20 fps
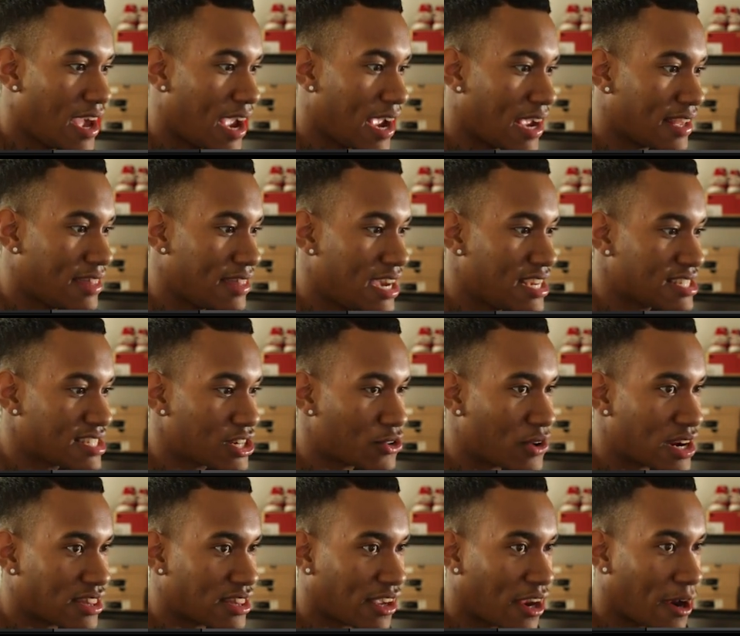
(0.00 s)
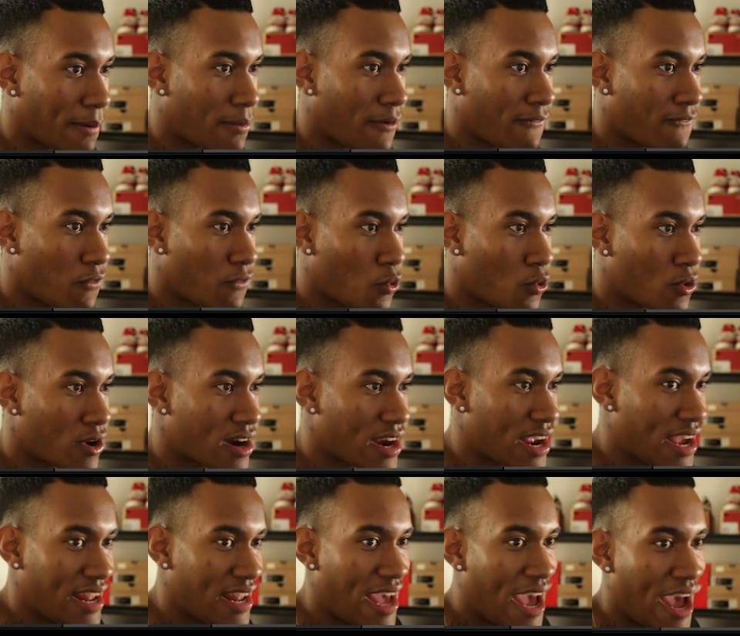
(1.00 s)
And that's it right there, before
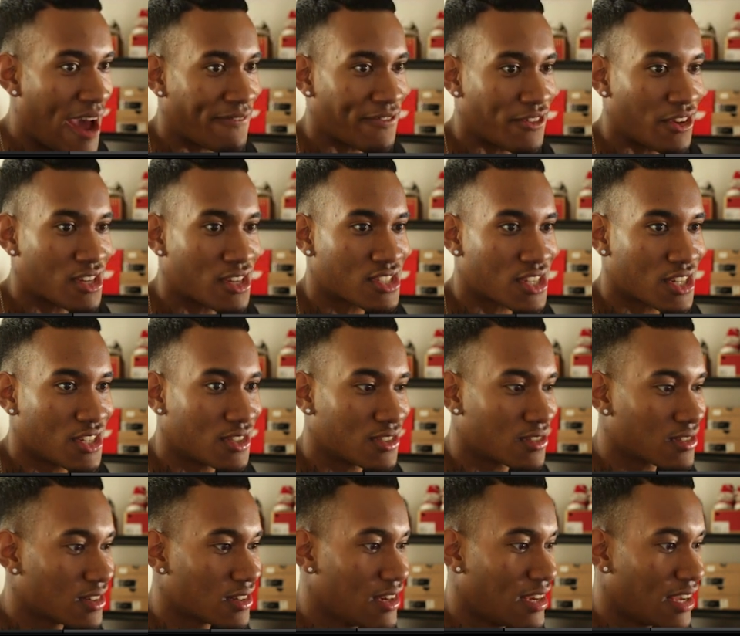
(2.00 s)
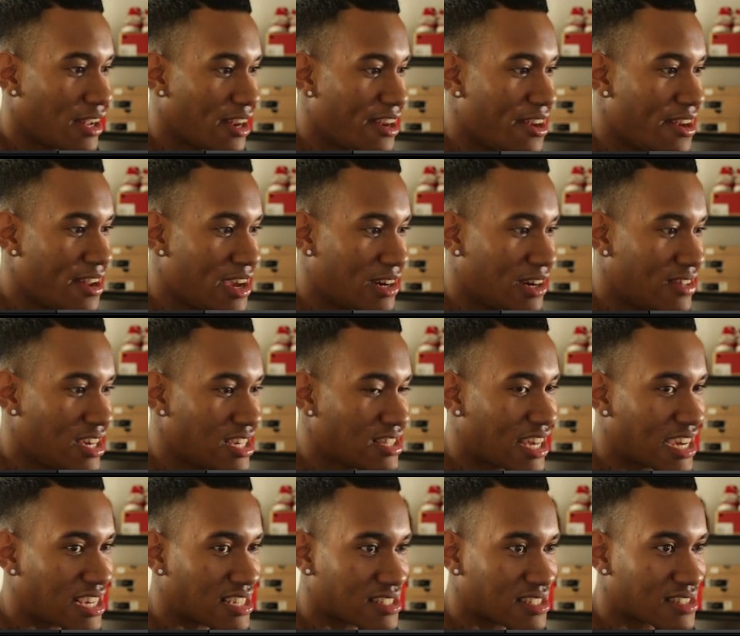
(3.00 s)
and after. So down that,
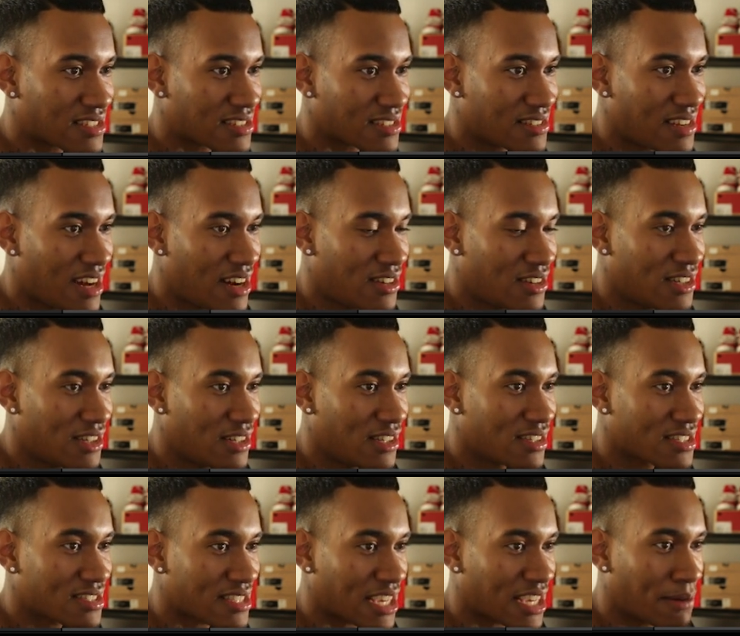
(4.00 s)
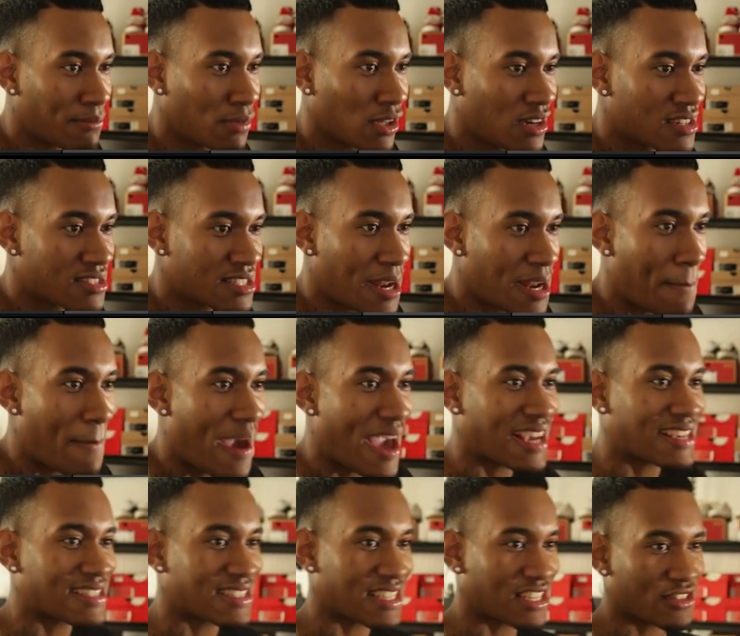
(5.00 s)
like, I don't know, it looks like it belongs in a
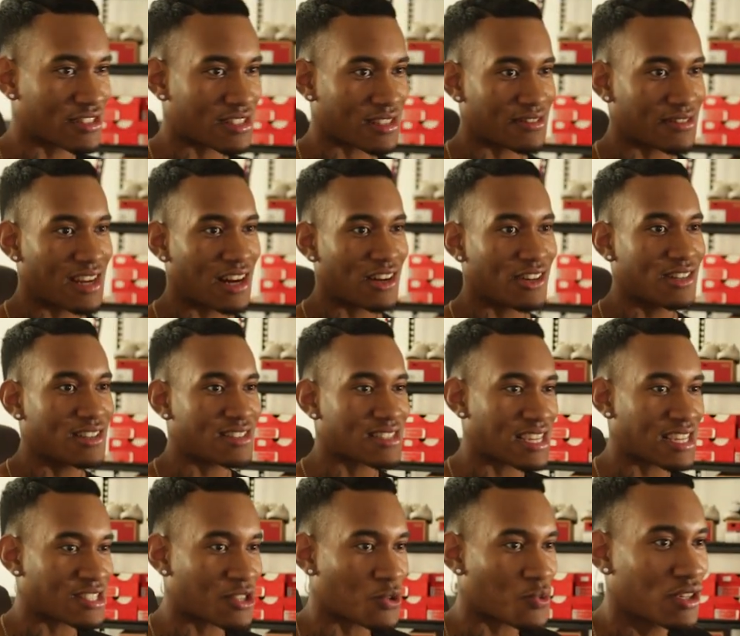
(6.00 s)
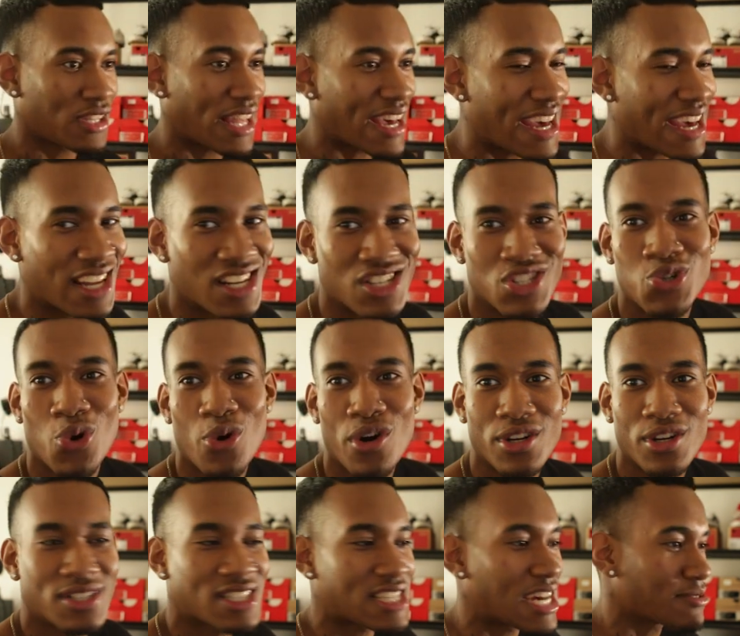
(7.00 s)
magazine or something. I don't know, it's like some real like
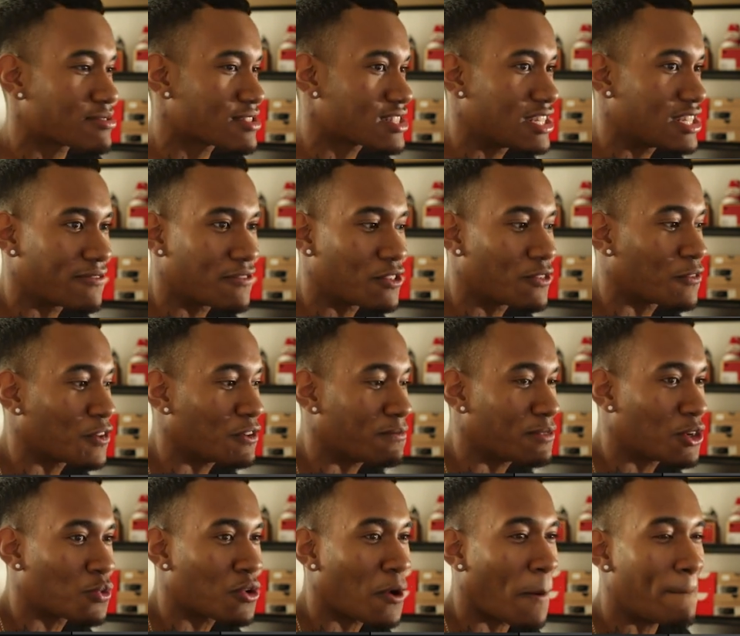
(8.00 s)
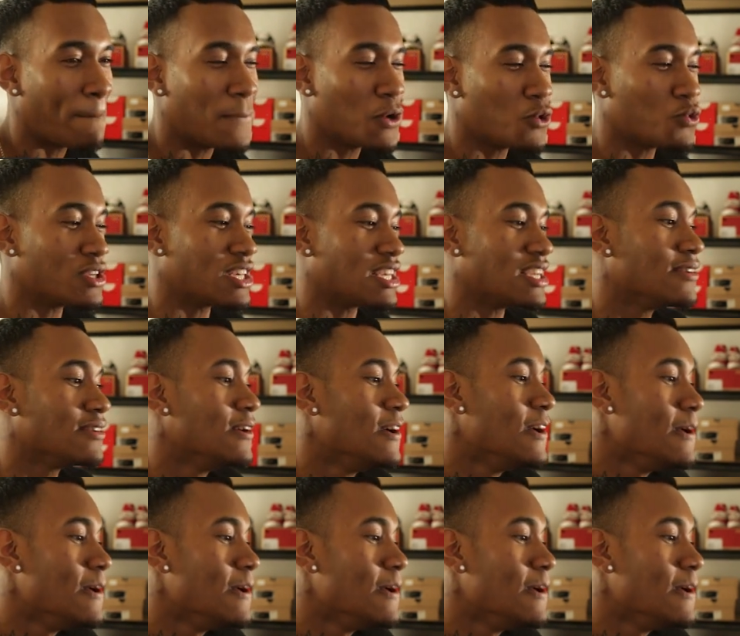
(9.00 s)
editorial type stuff, you feel me? Real moody.